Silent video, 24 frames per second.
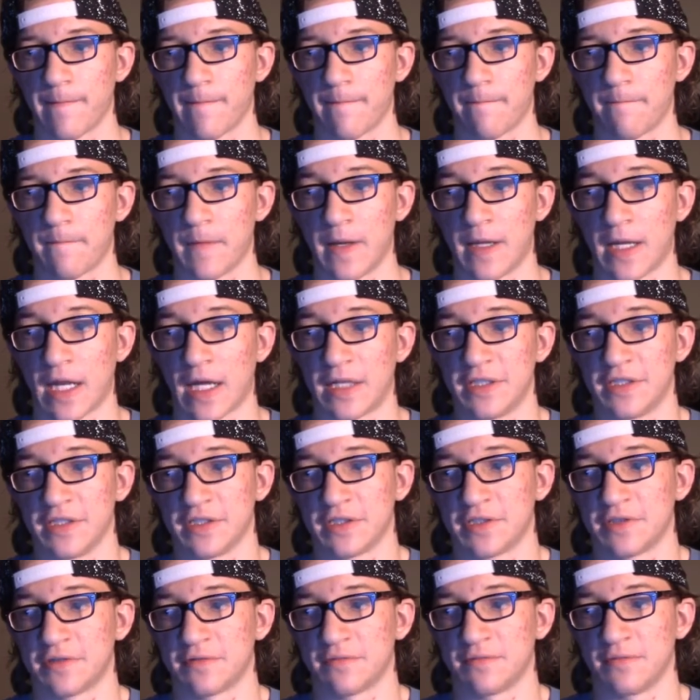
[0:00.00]
And I
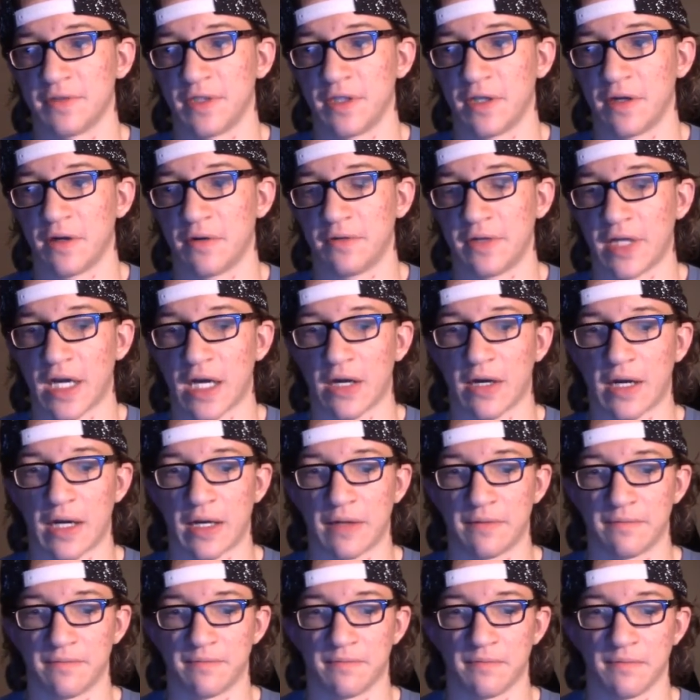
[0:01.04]
just, you know, now
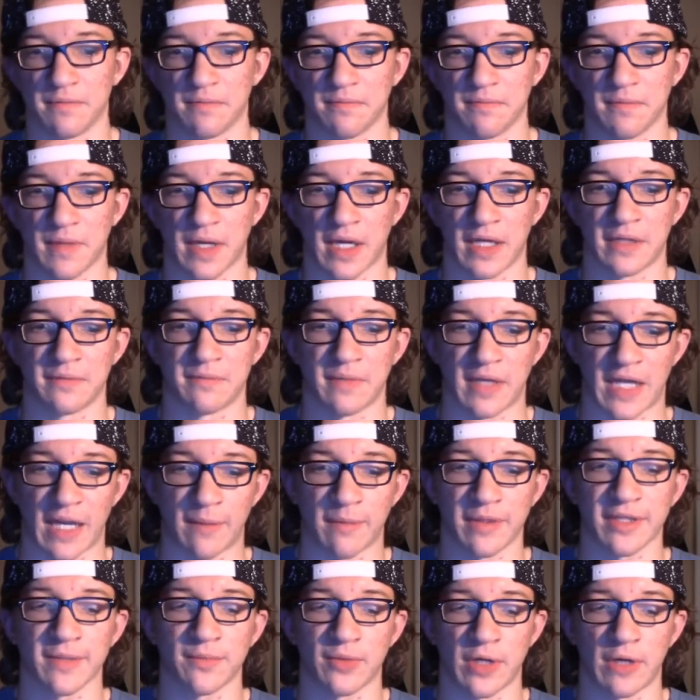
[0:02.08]
I'm, I'm like, I'm
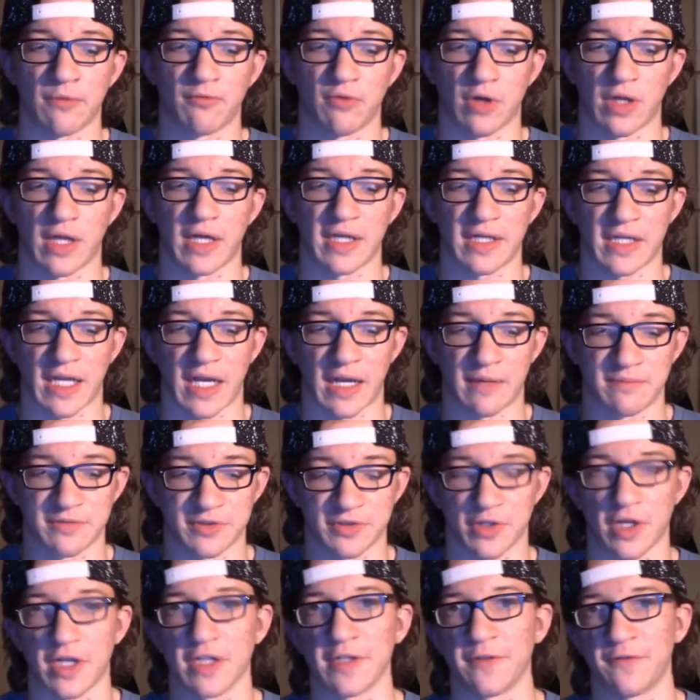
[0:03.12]
at the point where like I'm
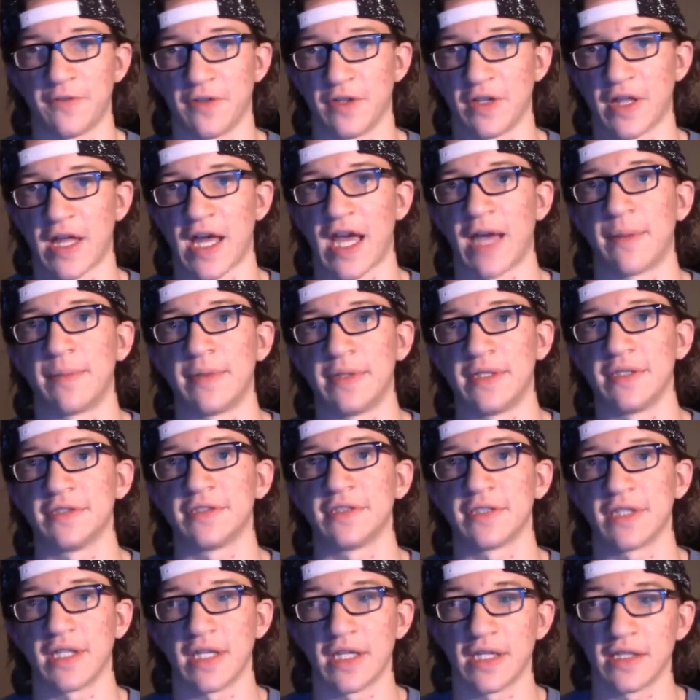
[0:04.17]
starting to feel happiness
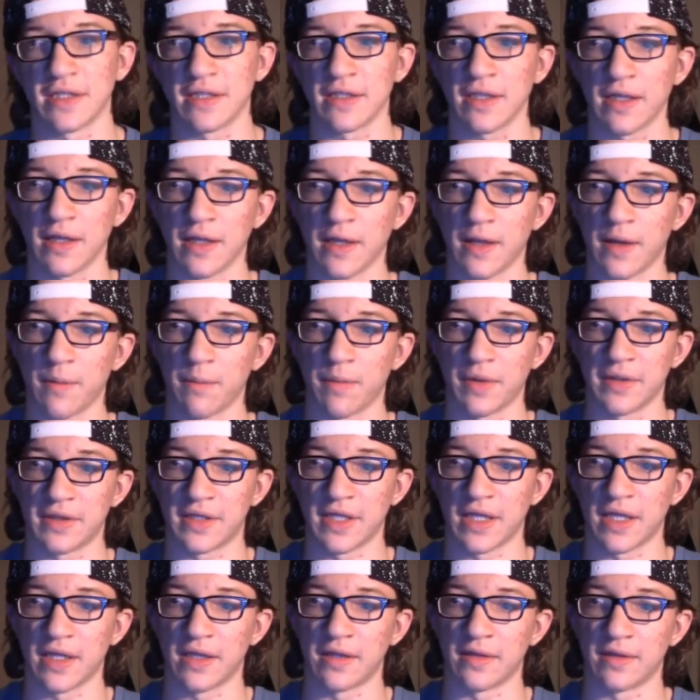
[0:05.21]
again, but
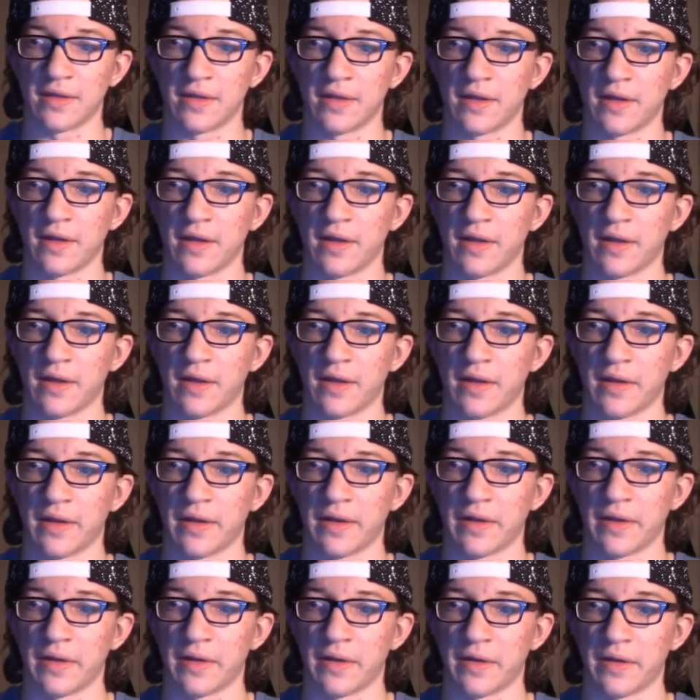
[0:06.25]
then,
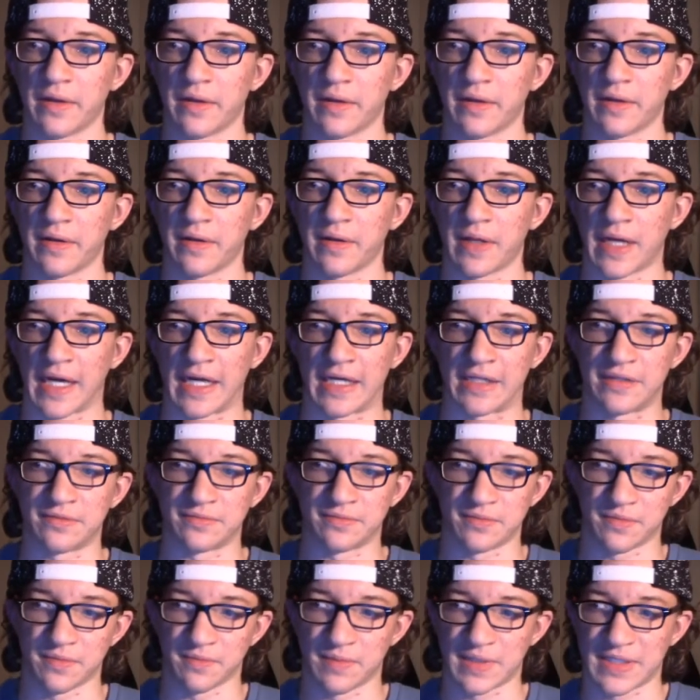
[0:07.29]
like,
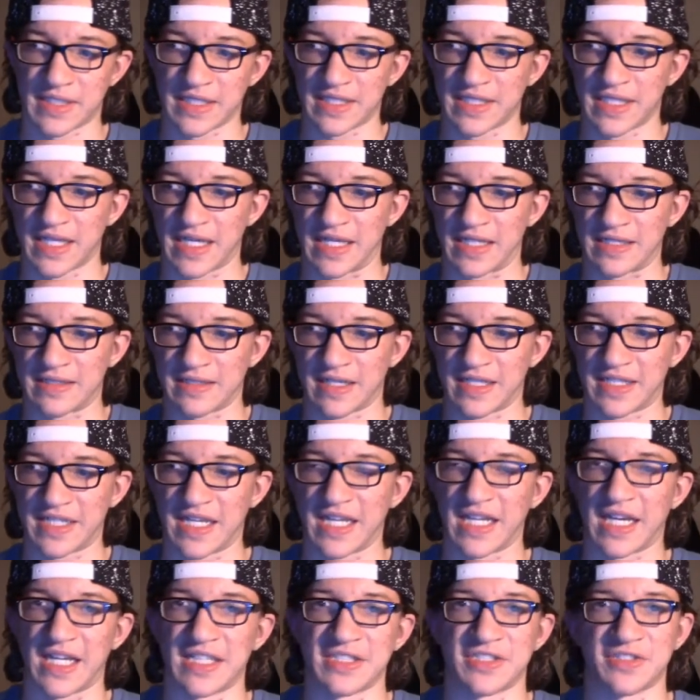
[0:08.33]
but then like
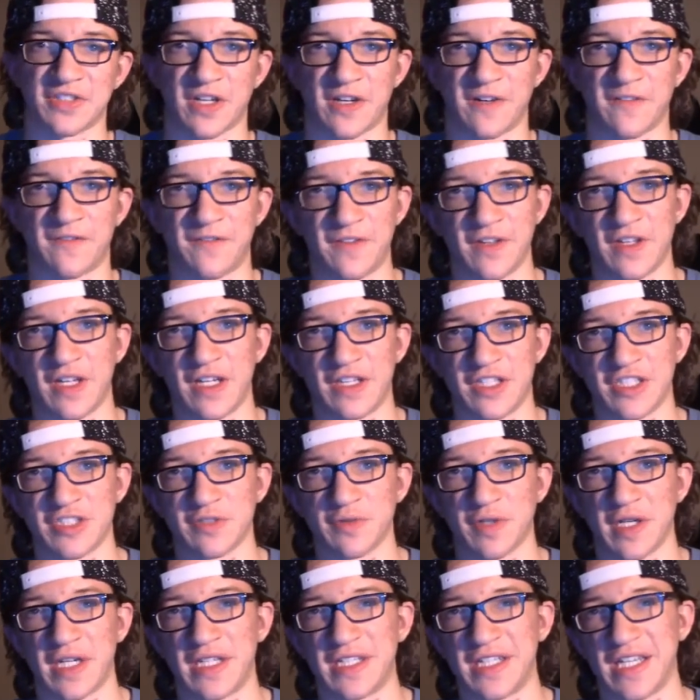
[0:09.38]
again I start feeling this
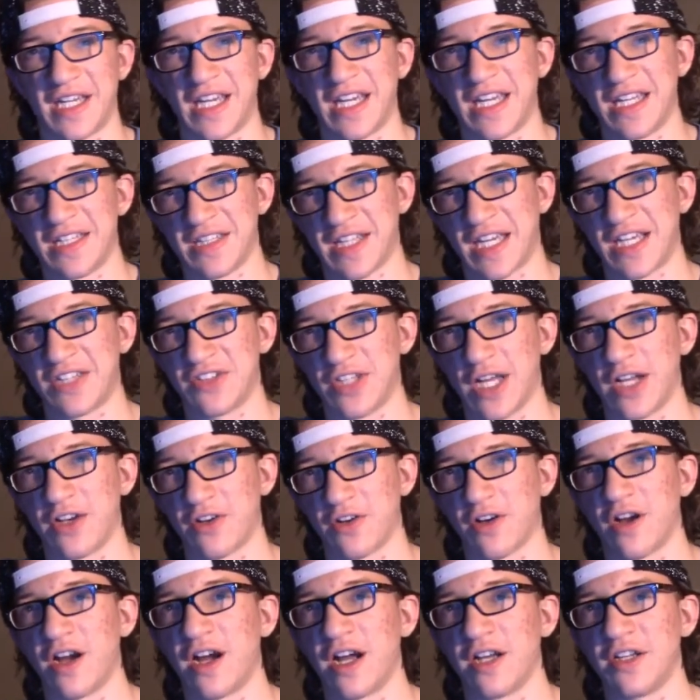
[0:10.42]
way again, like
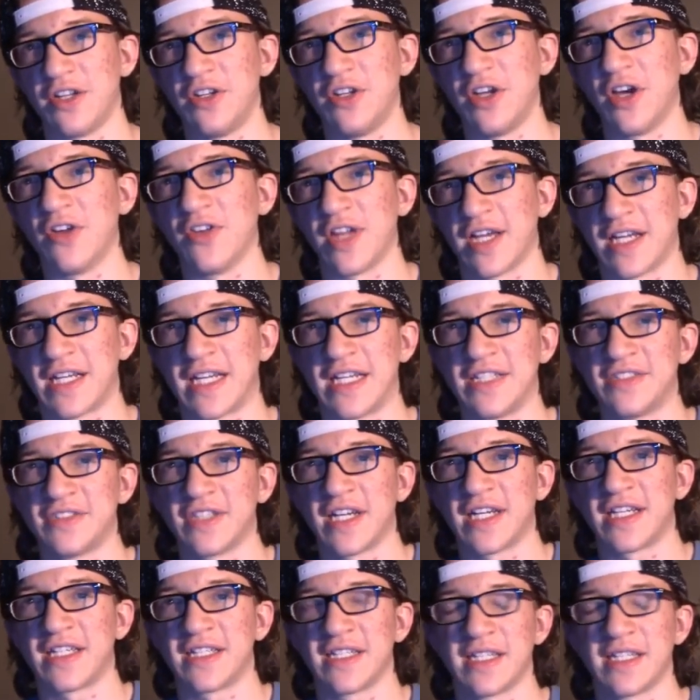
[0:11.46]
later on, you know, like it's like,